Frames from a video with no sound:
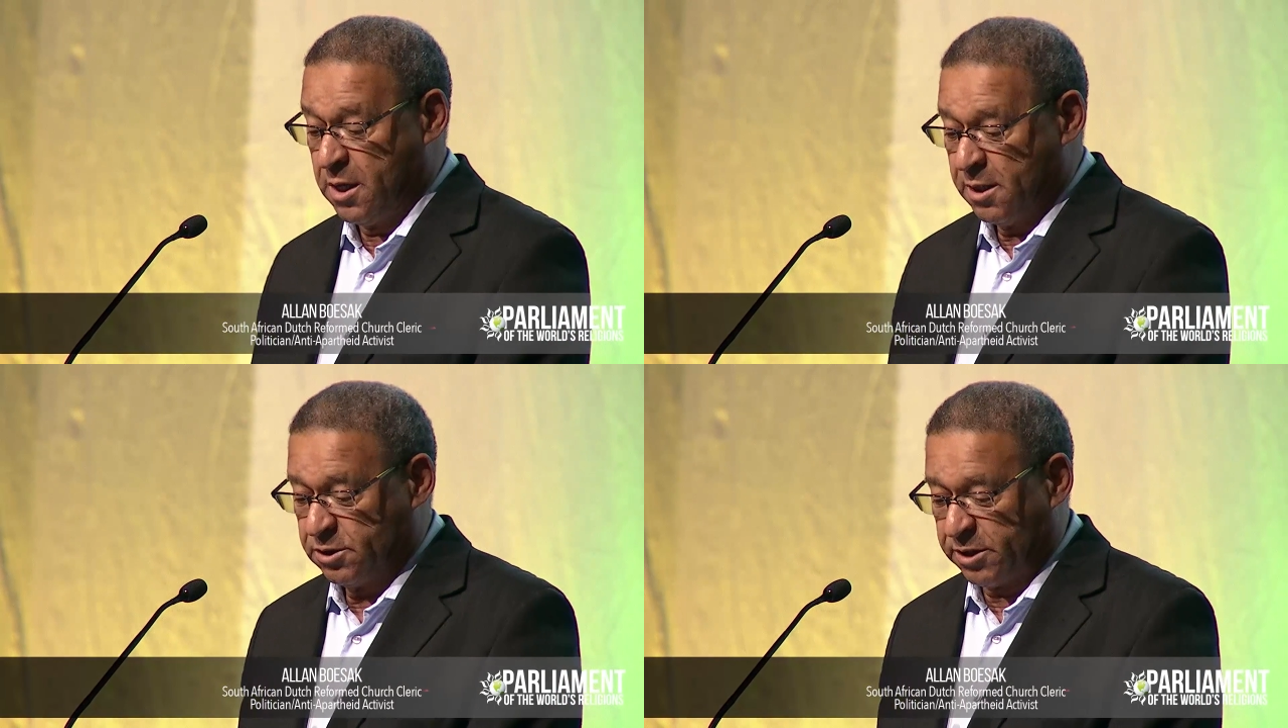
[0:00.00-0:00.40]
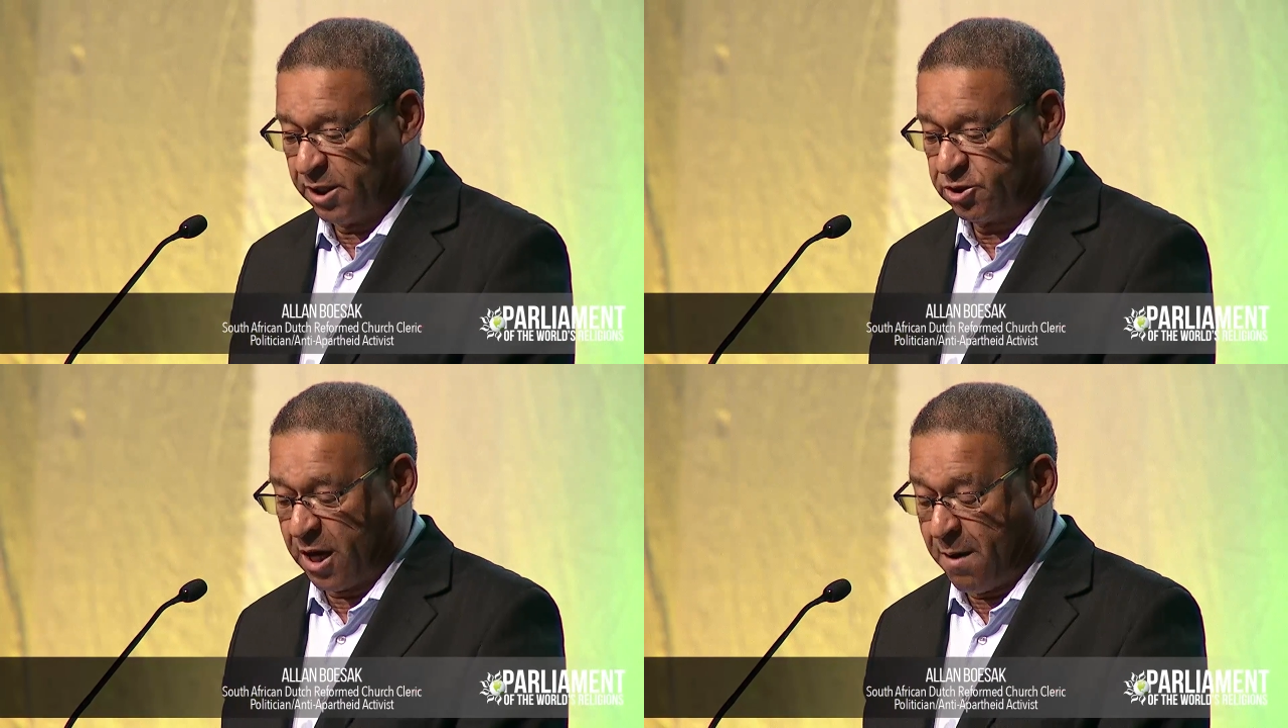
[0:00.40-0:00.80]

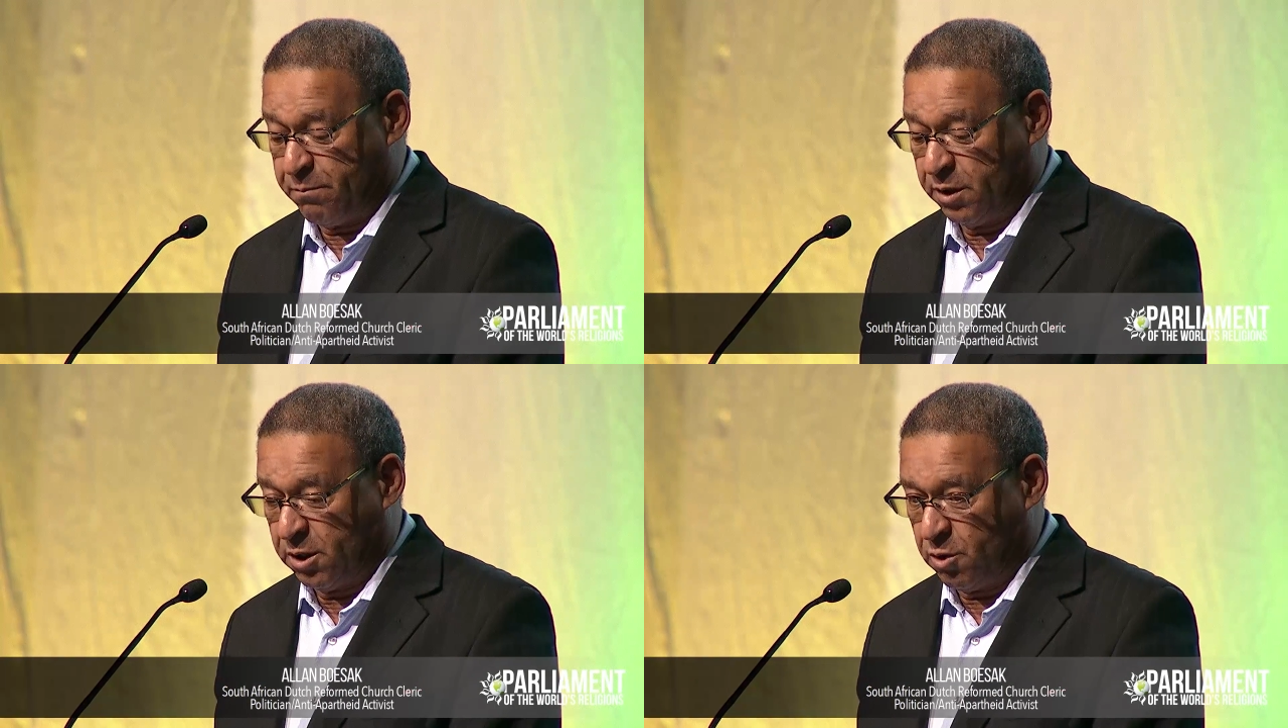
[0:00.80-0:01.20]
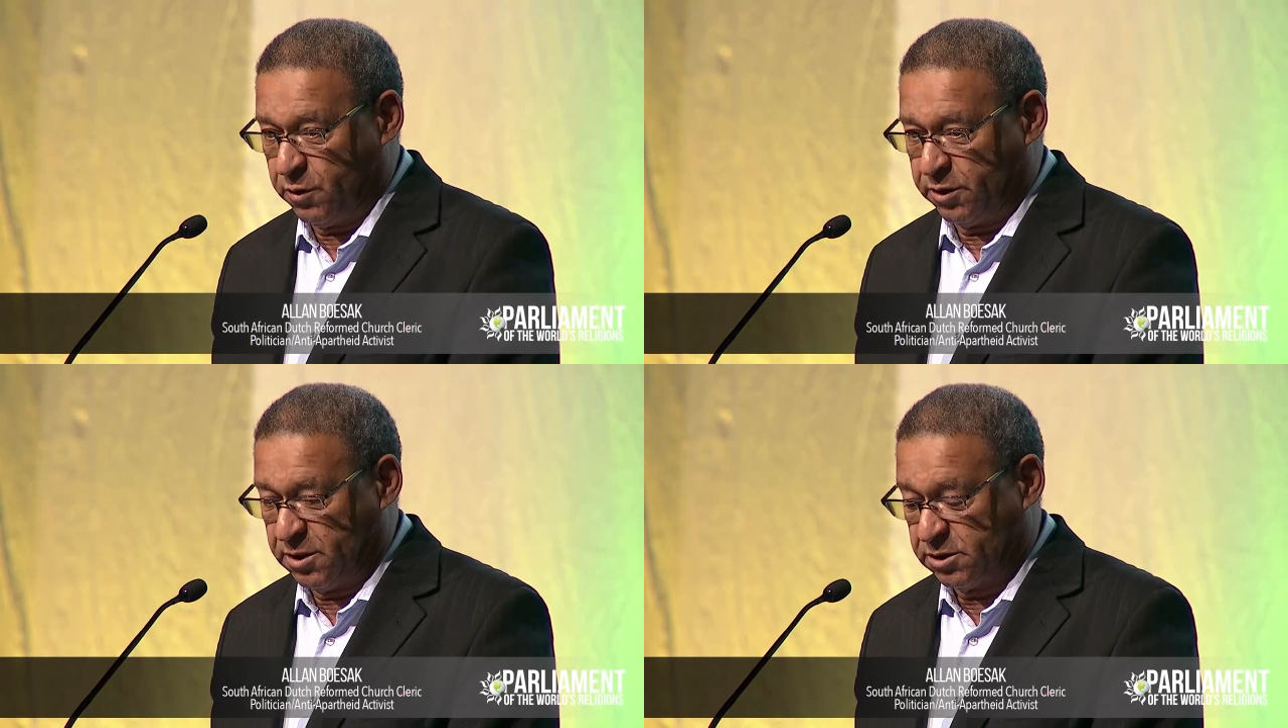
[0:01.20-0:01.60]
such
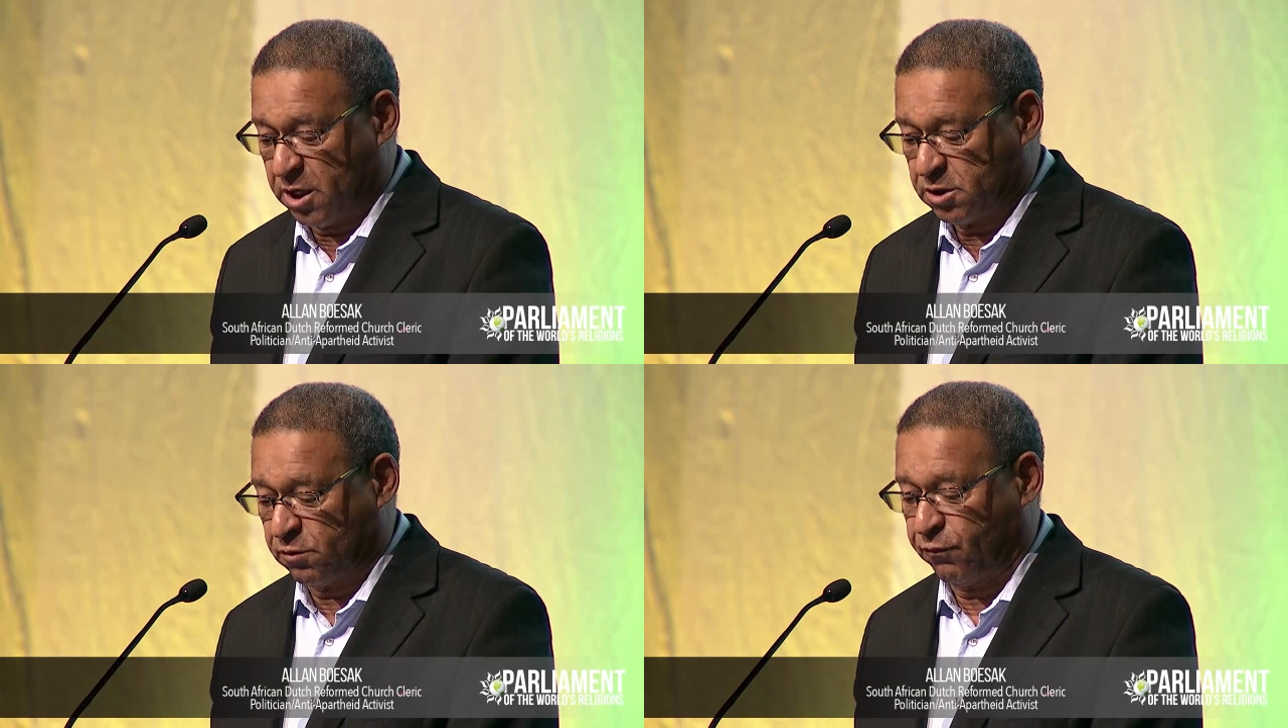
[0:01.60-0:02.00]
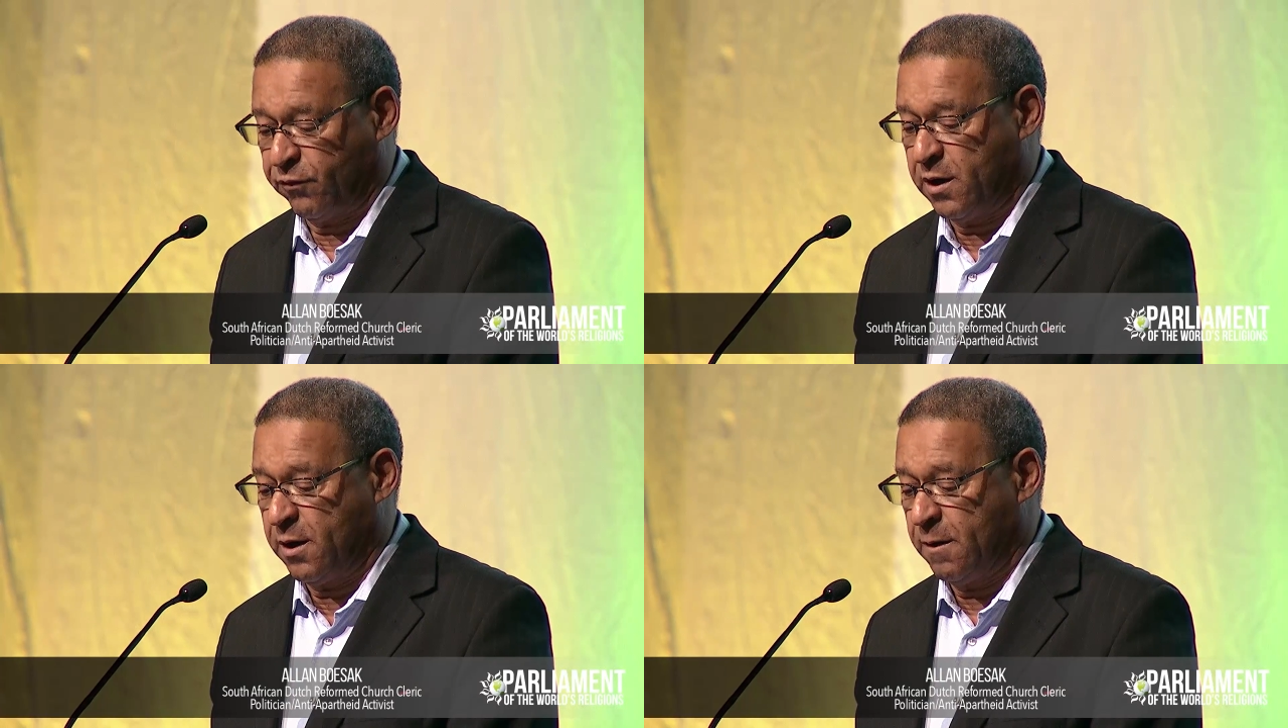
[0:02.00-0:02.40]
ambiguity, such
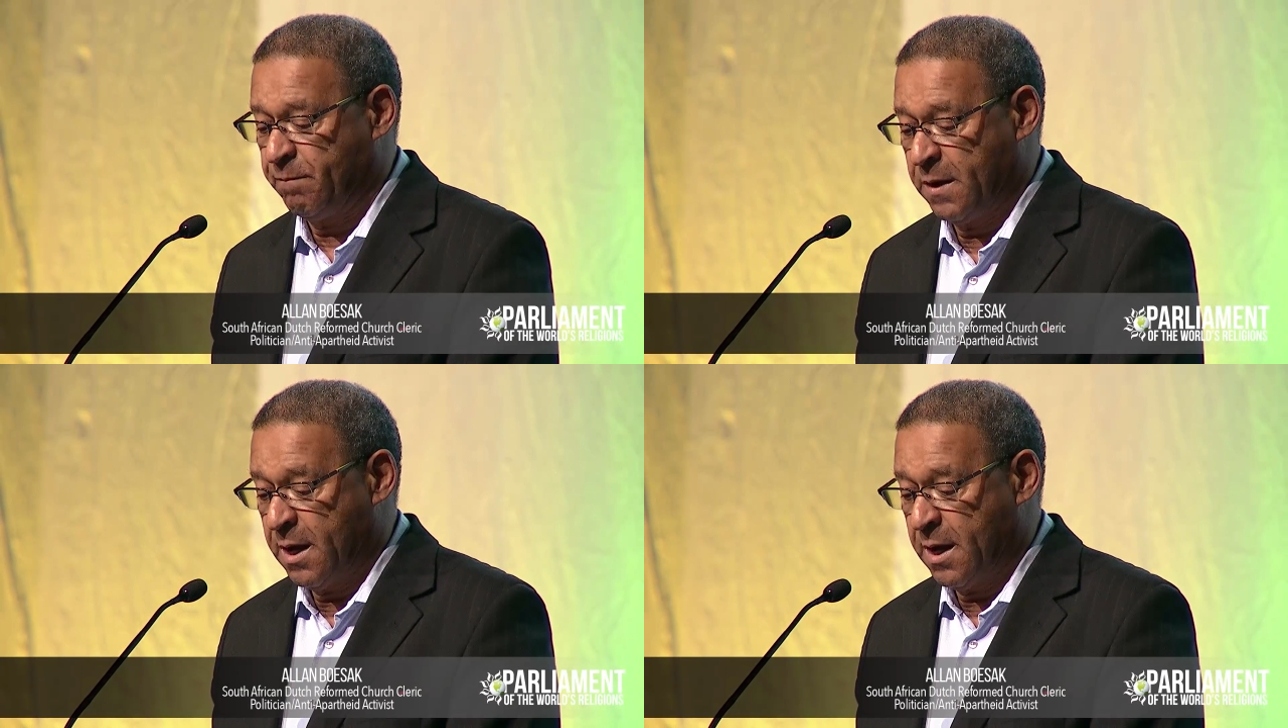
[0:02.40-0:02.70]
fear,